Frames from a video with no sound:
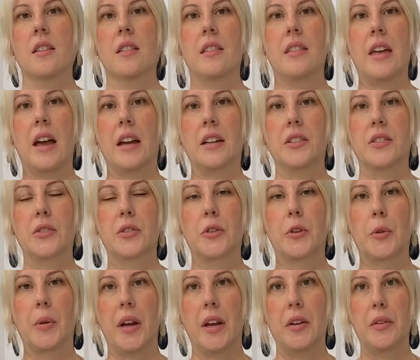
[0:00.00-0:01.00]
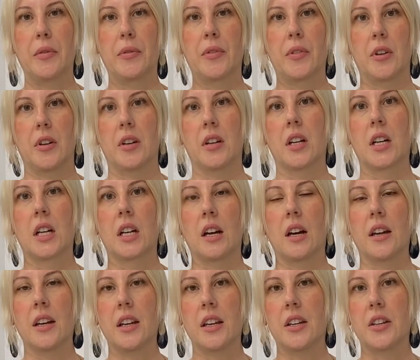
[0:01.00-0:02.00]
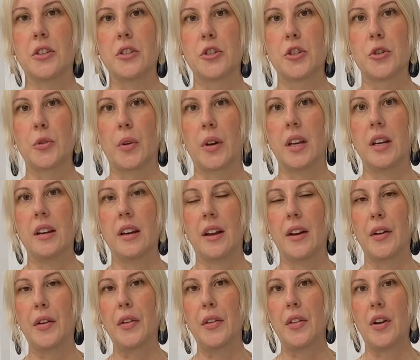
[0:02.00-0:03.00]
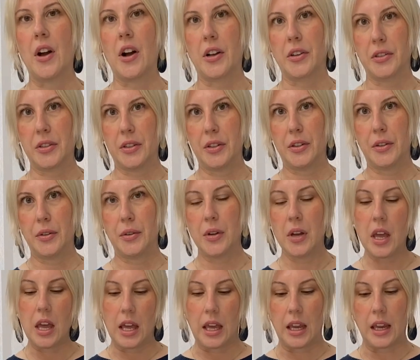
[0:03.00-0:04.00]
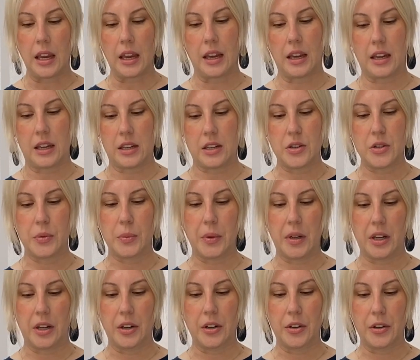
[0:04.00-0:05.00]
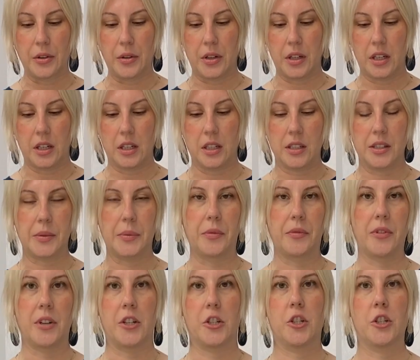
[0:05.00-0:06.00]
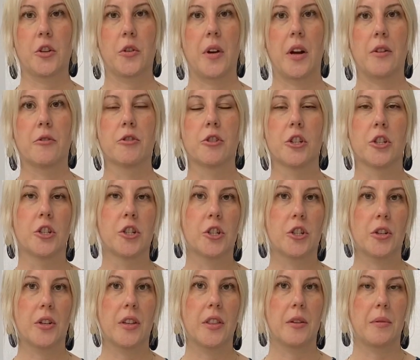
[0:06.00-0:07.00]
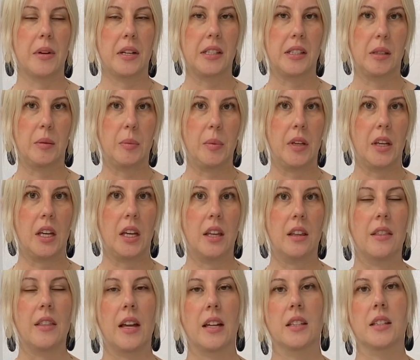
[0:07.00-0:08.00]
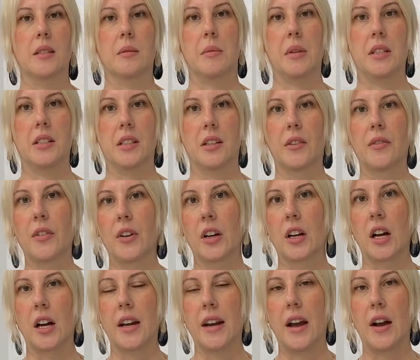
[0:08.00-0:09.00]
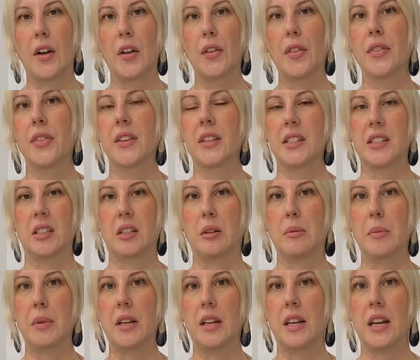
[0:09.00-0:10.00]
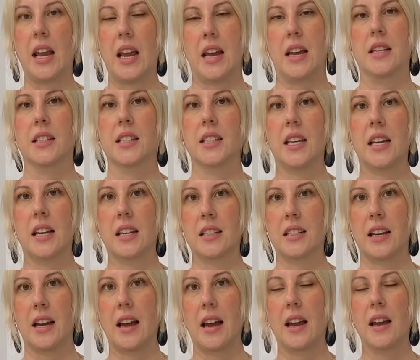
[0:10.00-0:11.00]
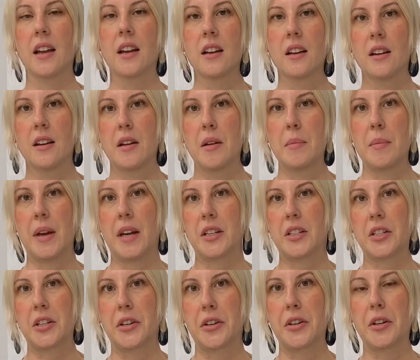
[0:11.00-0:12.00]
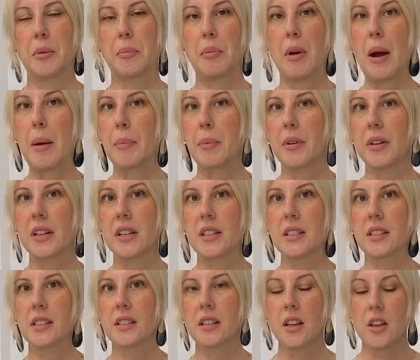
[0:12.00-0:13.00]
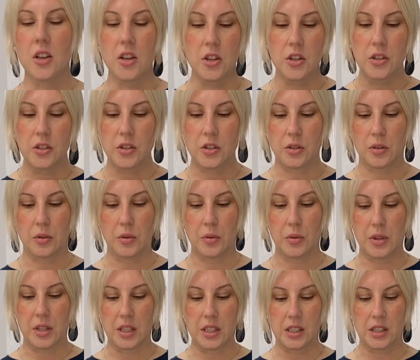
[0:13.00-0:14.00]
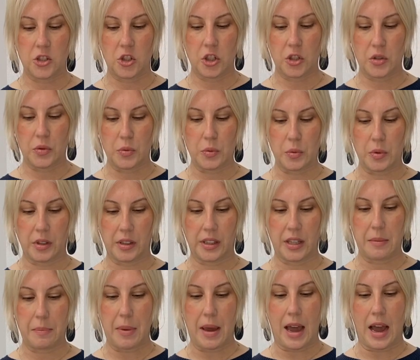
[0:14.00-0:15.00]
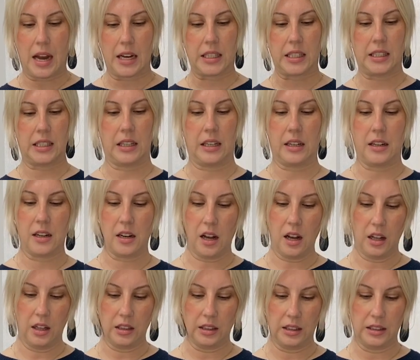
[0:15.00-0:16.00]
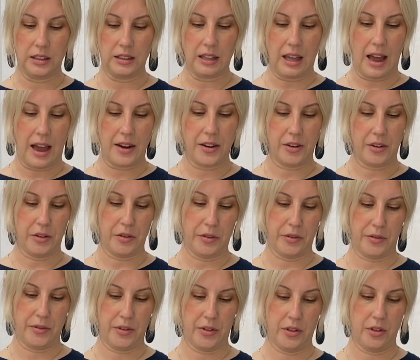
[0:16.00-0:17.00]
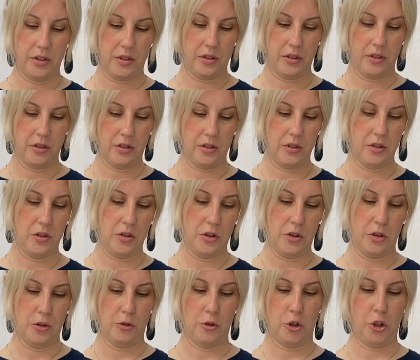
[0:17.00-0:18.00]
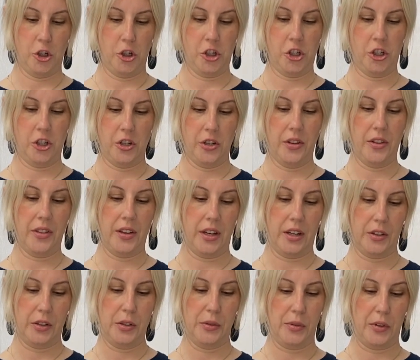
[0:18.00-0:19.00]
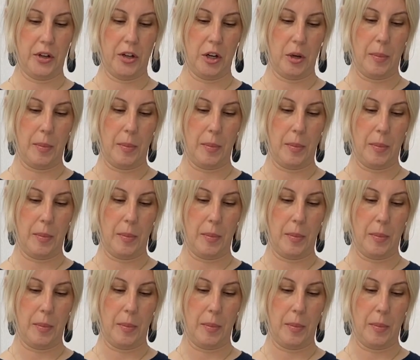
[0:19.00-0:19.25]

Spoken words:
that's great for gut and joint health also. And we included some fresh ground ginger in the recipe. That's amazing for gut health. The cinnamon has antibacterial properties. So this just really packs in a lot of nutritional things for your